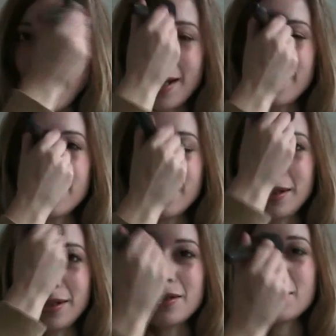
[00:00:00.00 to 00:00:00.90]
and
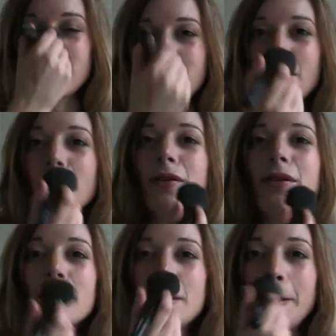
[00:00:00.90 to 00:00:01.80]
it's
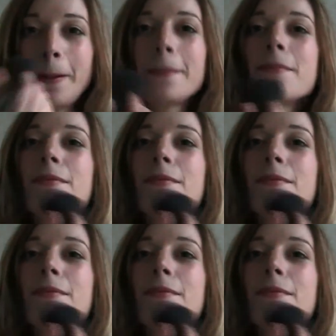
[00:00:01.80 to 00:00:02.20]
so good.